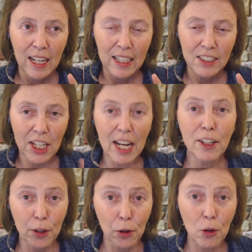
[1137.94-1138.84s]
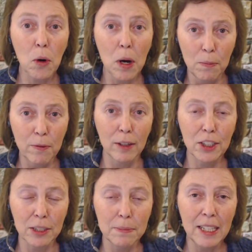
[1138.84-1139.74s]
check your Chrome
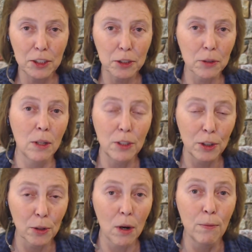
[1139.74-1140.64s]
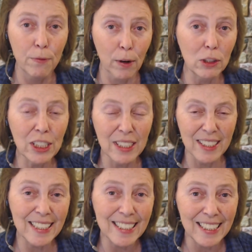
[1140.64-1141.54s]
version. Make sure you're on version
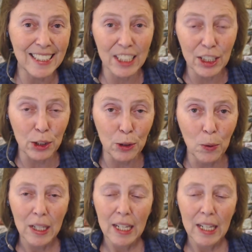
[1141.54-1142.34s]
62.